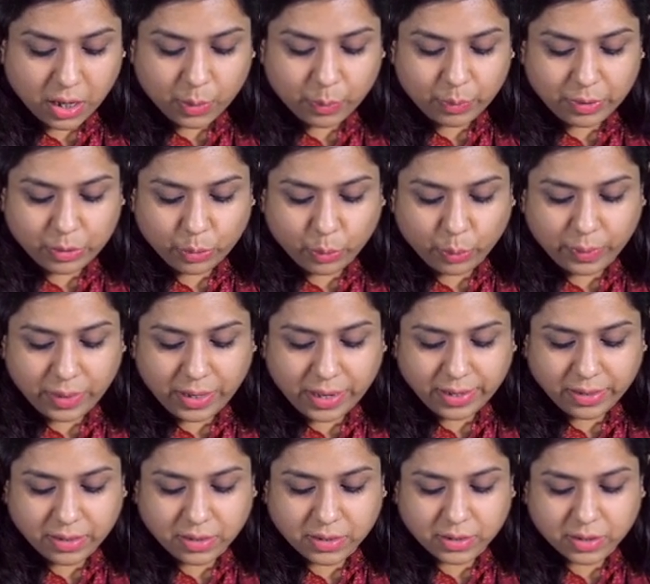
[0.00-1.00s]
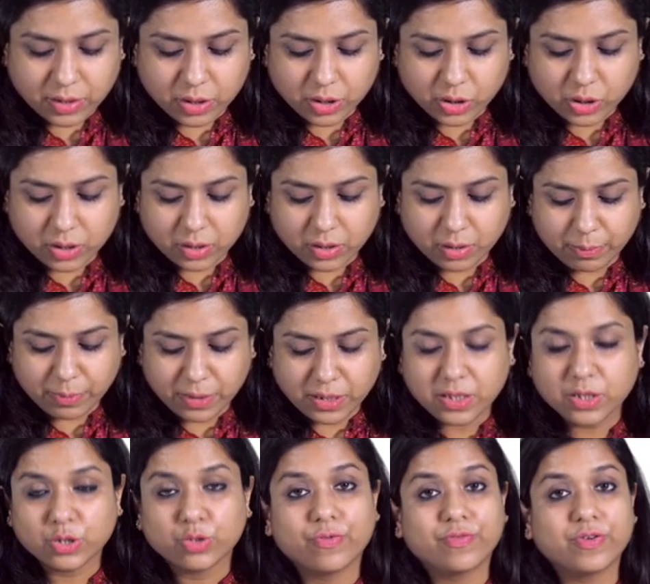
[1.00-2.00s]
with overlying ulceration in the
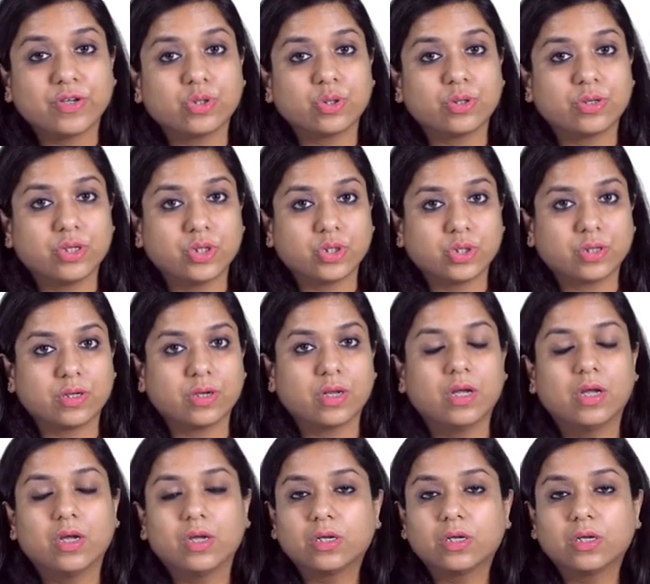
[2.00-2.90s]
mid-esophageal region.